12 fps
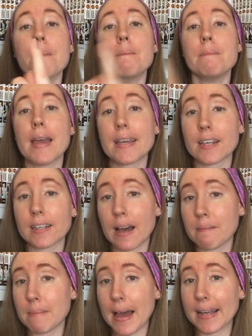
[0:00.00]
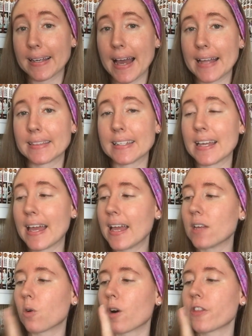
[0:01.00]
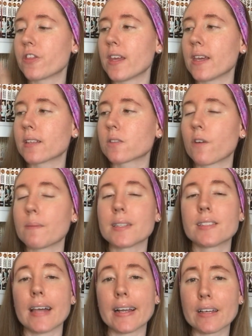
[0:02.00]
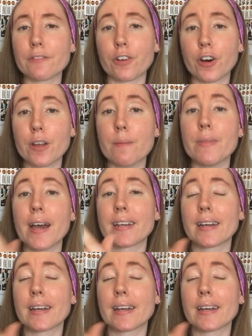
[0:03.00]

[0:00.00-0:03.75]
make a comeback at the end, or things from the second volume that